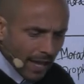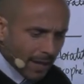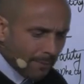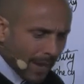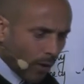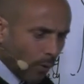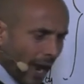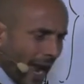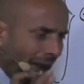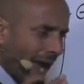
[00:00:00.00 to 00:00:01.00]
About
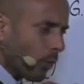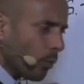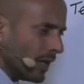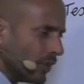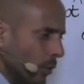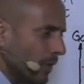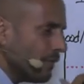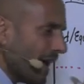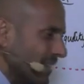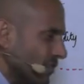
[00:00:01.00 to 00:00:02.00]
how we do
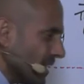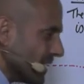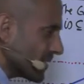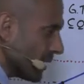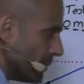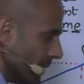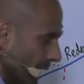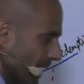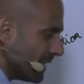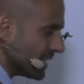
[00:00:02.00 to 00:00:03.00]
evangelism
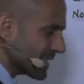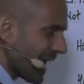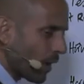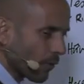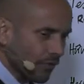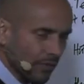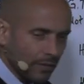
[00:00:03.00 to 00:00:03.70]
in the South.